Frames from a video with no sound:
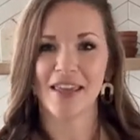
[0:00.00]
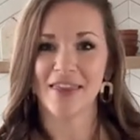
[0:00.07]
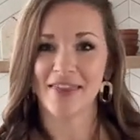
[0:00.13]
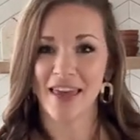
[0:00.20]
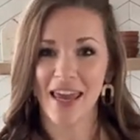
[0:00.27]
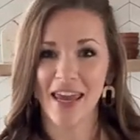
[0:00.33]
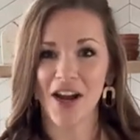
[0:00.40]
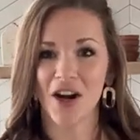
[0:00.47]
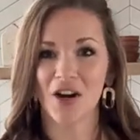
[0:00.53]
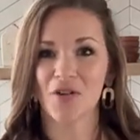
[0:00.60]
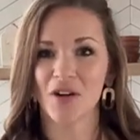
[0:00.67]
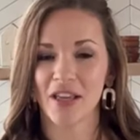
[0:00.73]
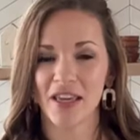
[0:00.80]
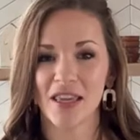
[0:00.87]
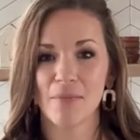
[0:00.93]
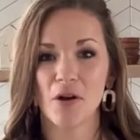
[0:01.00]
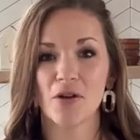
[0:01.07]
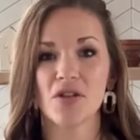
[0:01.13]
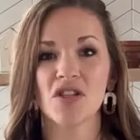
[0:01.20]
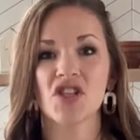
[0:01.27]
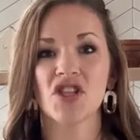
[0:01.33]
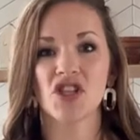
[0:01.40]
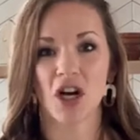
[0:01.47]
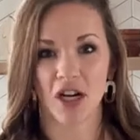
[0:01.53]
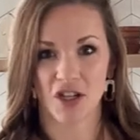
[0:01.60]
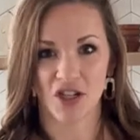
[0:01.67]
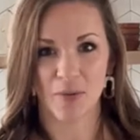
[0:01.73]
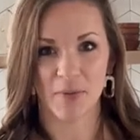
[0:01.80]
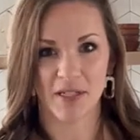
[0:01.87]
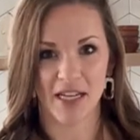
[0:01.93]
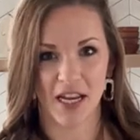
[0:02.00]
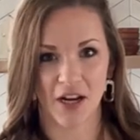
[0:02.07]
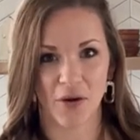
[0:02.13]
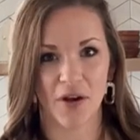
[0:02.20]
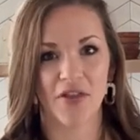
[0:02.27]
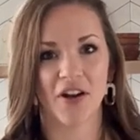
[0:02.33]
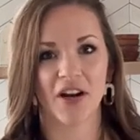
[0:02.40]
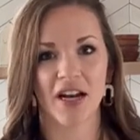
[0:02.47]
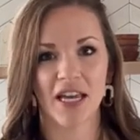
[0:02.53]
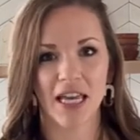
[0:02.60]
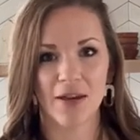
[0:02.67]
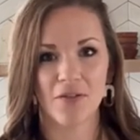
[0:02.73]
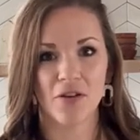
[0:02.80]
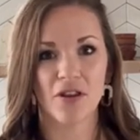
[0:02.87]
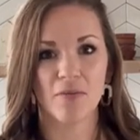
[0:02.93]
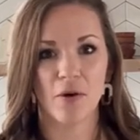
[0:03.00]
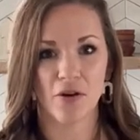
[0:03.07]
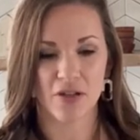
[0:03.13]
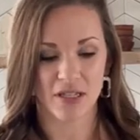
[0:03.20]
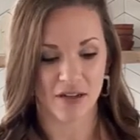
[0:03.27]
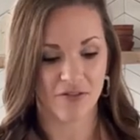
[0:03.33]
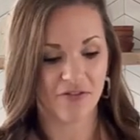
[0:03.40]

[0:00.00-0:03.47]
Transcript: they are really the most starchy potato, and they're going to give you the most